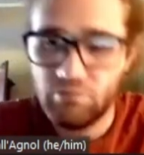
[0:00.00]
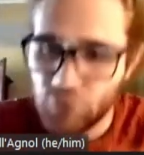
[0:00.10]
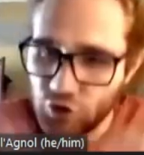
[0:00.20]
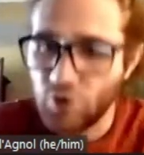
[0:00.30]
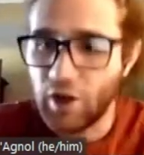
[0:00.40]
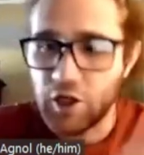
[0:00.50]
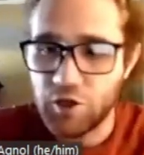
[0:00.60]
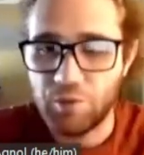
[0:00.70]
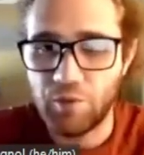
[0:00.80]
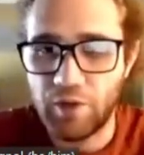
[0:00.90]
two larger
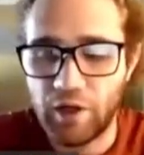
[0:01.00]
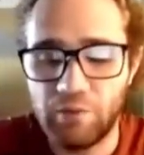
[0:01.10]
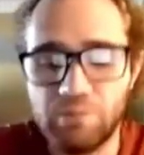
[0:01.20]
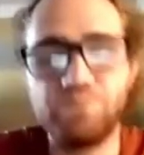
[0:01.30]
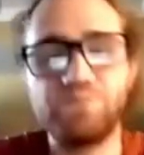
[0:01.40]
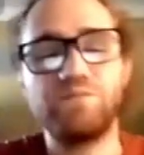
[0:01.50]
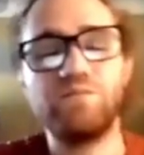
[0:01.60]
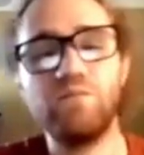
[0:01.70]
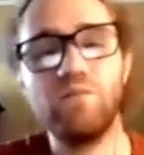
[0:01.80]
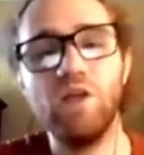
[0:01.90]
probability.
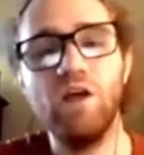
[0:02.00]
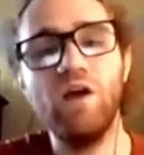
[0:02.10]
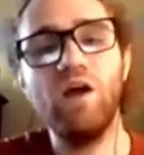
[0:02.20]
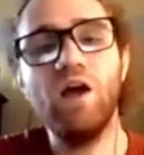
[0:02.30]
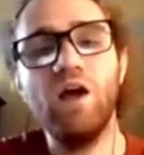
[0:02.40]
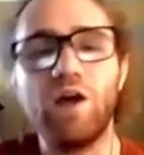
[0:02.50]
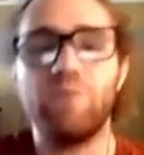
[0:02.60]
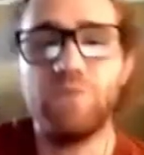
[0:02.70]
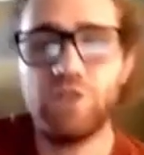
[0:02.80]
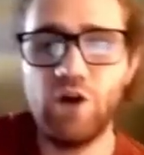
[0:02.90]
Okay,
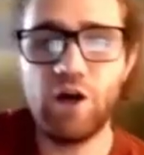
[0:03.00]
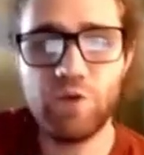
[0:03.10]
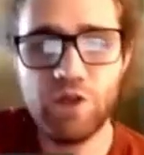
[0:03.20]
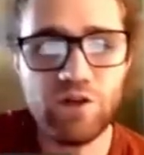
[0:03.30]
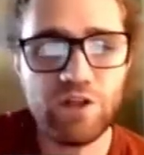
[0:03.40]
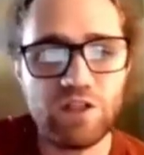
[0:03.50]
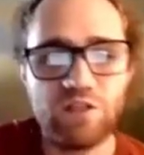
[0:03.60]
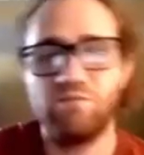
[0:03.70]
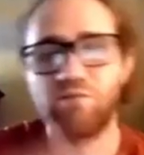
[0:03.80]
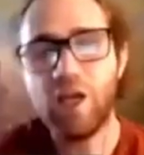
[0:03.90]
so how do we do
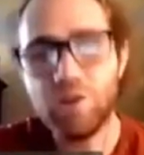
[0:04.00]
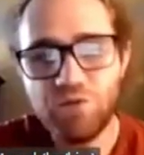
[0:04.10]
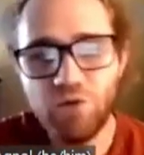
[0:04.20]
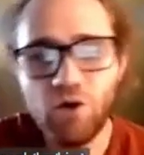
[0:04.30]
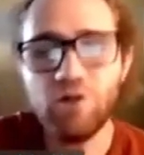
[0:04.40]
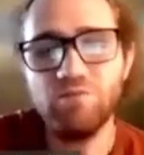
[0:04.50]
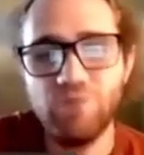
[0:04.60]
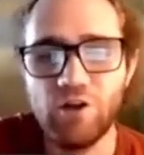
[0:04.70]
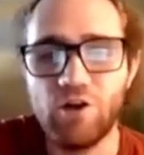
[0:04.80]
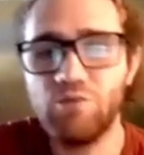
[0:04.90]
this? As before,
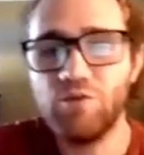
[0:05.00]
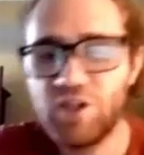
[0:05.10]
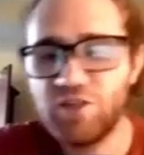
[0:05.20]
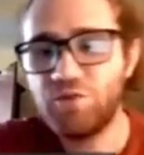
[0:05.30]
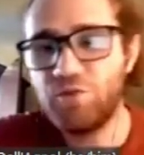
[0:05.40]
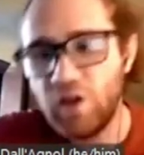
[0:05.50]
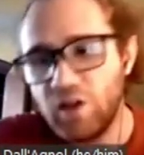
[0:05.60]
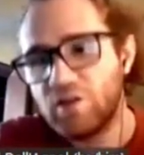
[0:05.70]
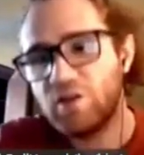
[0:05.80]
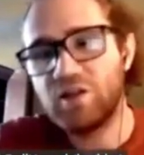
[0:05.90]
you know, we just
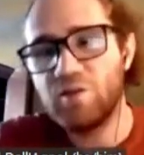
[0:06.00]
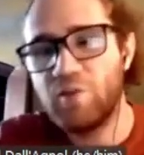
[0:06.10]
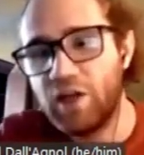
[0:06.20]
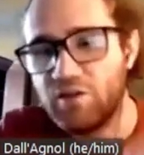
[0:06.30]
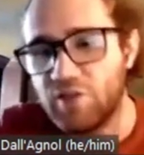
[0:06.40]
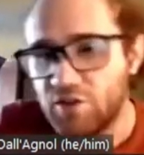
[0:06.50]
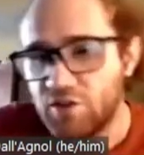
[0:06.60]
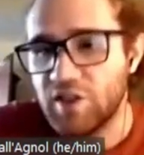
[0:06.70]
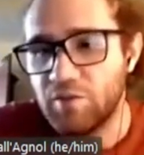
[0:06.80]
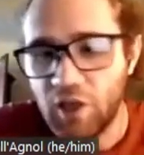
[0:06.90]
feed the sum binding adversary
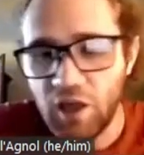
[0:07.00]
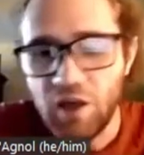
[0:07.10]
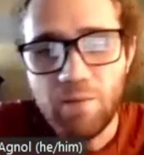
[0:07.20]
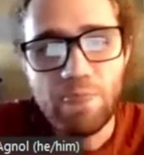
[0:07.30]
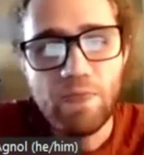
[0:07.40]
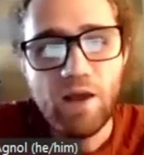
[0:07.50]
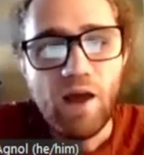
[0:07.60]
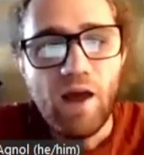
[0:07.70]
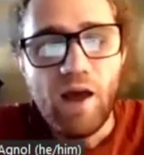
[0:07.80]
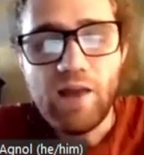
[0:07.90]
some key,
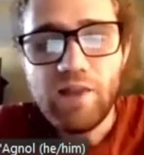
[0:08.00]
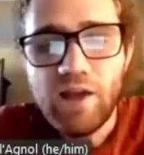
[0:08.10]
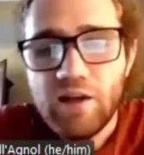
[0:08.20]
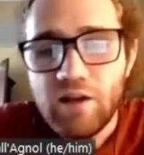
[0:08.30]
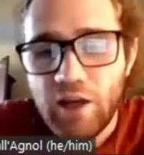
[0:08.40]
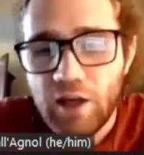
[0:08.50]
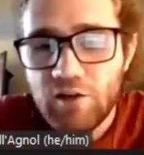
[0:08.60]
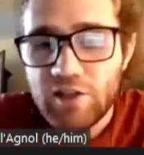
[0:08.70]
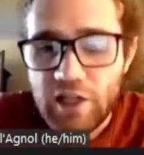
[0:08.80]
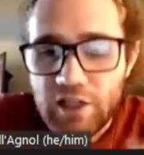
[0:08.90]
and then it'll
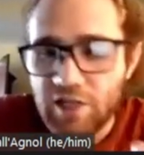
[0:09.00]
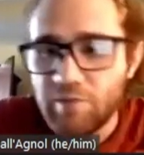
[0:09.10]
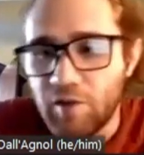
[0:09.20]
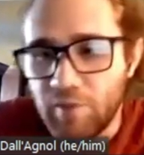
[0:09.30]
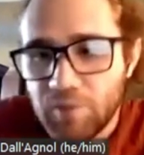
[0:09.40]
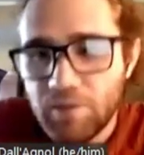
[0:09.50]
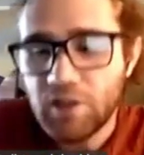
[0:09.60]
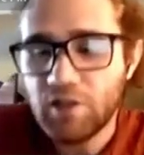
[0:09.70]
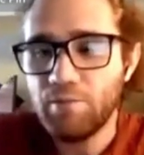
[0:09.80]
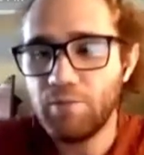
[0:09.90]
send some
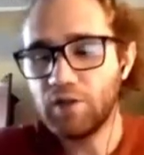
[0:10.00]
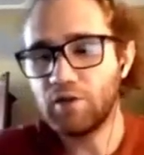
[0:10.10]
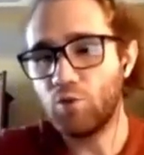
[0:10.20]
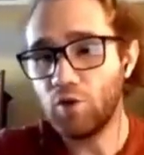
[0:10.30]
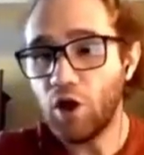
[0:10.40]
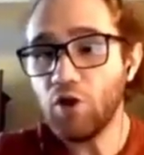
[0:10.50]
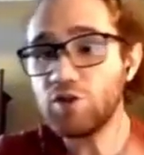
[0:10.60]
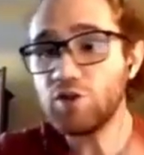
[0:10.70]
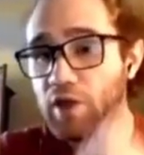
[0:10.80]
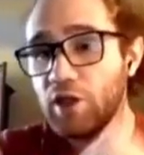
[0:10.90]
commitment, but we'll
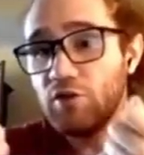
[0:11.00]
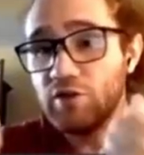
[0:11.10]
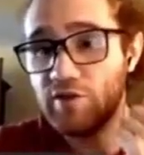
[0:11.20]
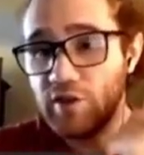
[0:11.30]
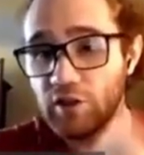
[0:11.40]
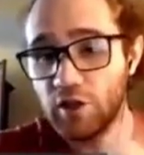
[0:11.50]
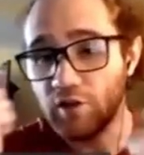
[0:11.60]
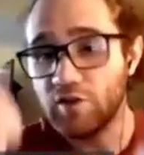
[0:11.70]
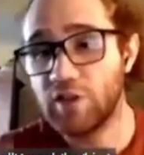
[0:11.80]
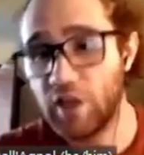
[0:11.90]
also make use of the internal
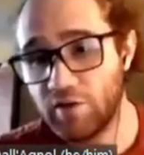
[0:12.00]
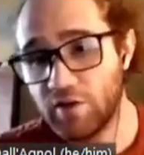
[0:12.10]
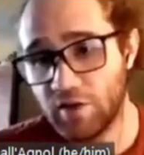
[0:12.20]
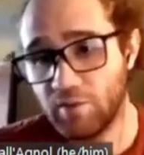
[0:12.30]
state of the sum